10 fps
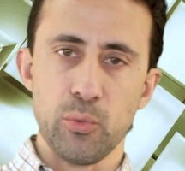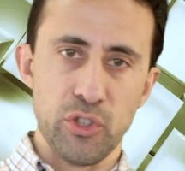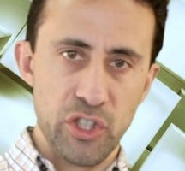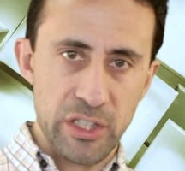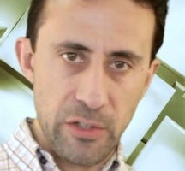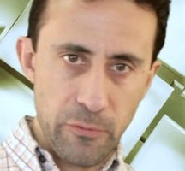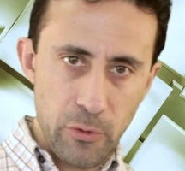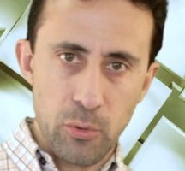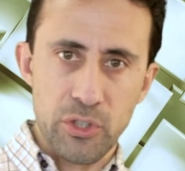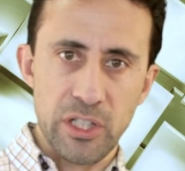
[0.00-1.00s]
which is that
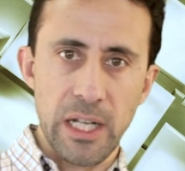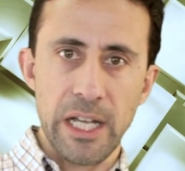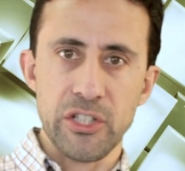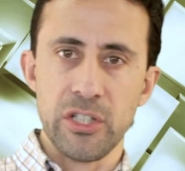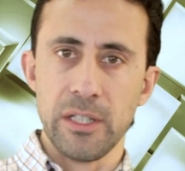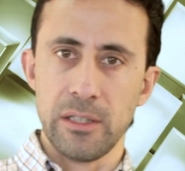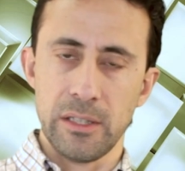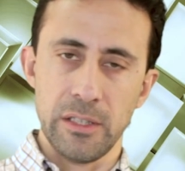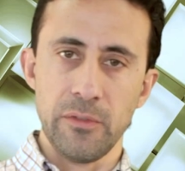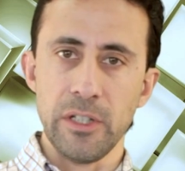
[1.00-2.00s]

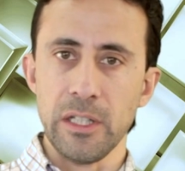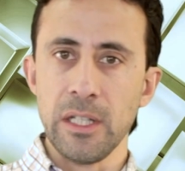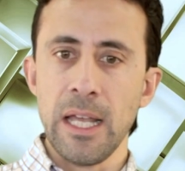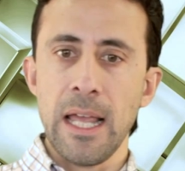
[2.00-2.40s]
/TV,